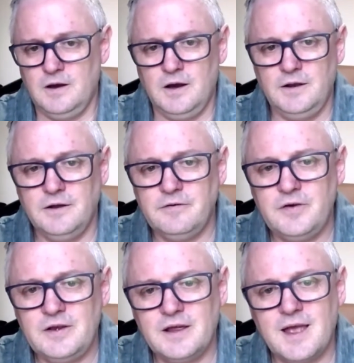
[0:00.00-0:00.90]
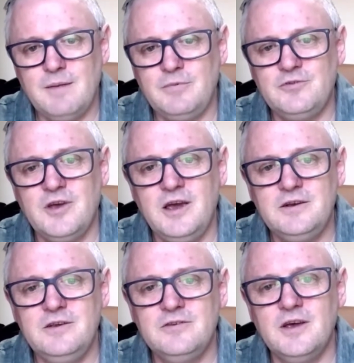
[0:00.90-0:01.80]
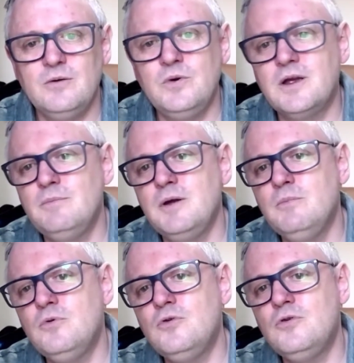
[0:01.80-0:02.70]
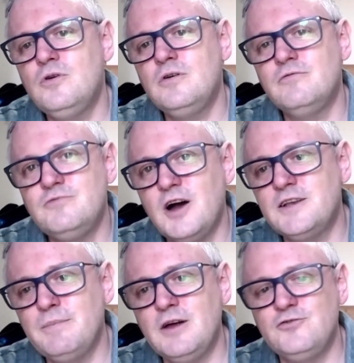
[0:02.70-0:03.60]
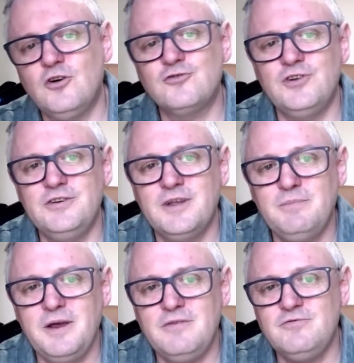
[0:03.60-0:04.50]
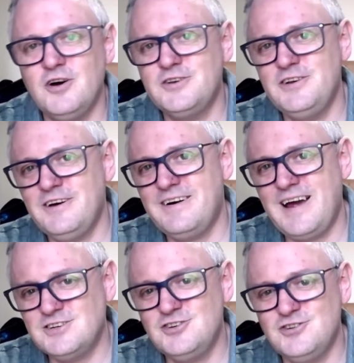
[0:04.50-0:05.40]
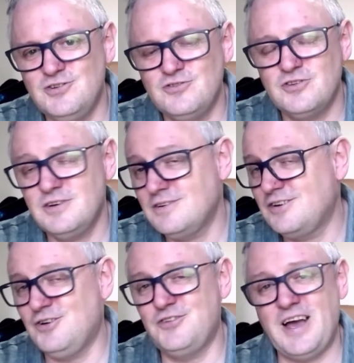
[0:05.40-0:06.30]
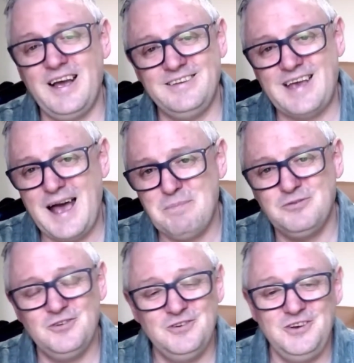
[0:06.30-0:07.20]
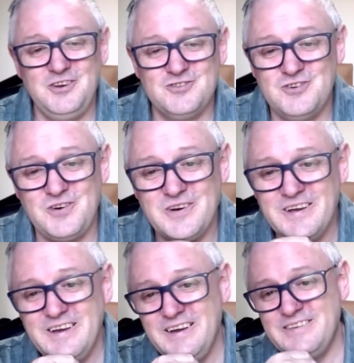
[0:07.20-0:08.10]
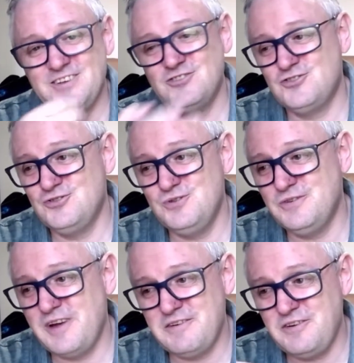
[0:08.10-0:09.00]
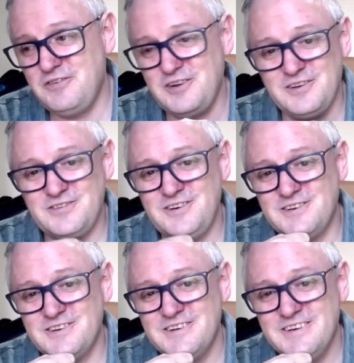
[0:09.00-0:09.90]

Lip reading: Another thing that can be said is that we can be more right about doctrine than being right in our attitudes. Of course, that is absolutely true. That's true of everything, isn't it?